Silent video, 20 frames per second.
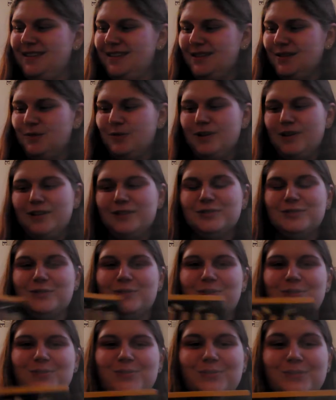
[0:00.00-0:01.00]
We also
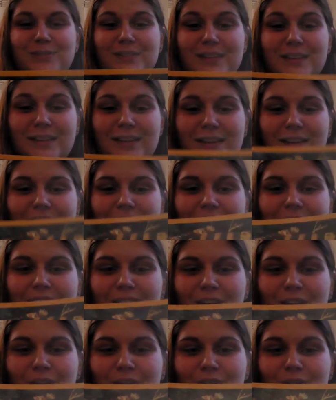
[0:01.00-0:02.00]
used the
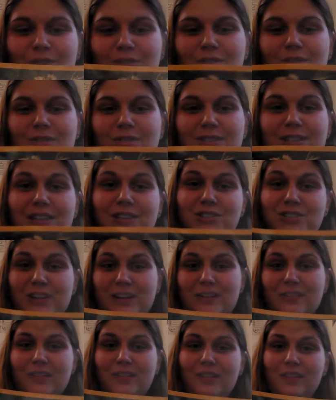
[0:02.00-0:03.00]

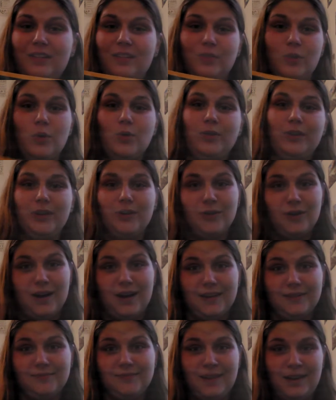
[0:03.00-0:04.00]
dictionary of the Holy
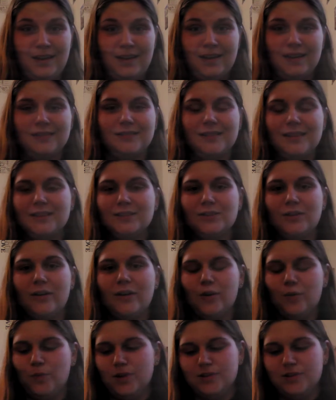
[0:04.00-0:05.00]
Quran. And these
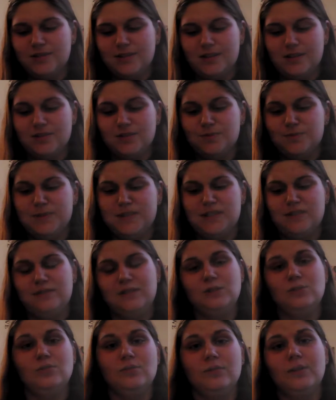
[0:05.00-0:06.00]
are words that are
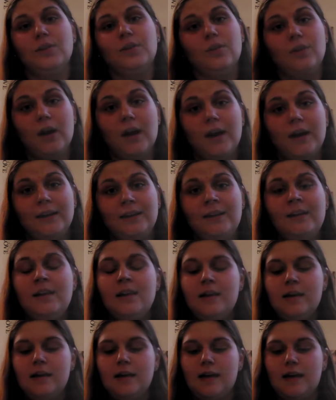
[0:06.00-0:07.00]
specific to the Quran,
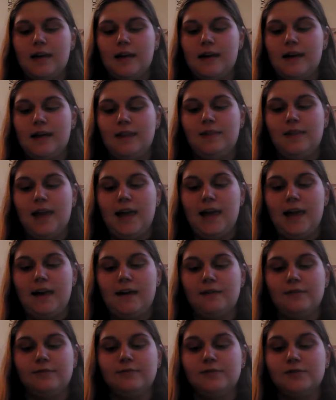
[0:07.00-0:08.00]
and they
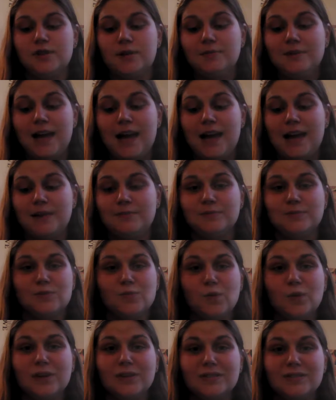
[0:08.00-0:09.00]
have sometimes
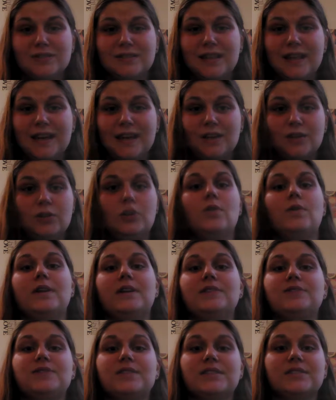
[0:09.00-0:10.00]
words that don't
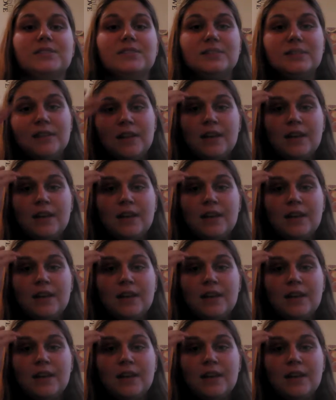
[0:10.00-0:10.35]
exist